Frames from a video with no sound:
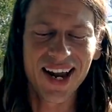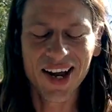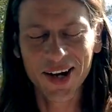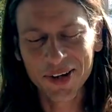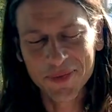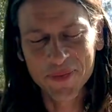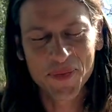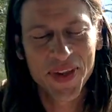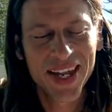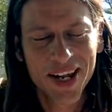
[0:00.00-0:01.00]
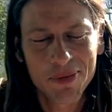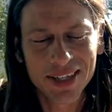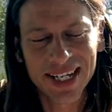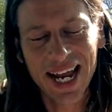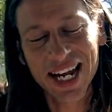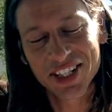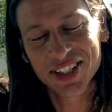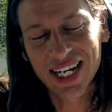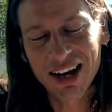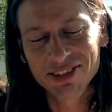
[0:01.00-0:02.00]
but they
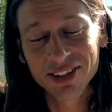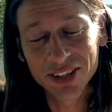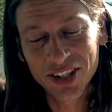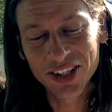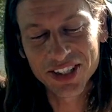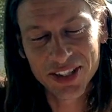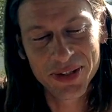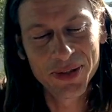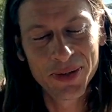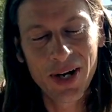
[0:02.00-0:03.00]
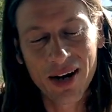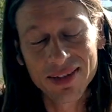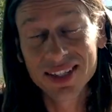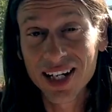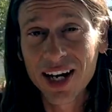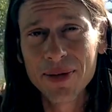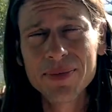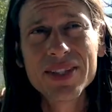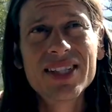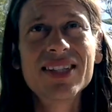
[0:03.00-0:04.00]
actually have to learn to
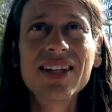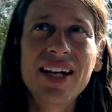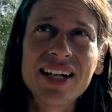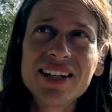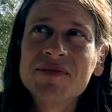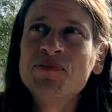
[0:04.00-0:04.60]
oftentimes like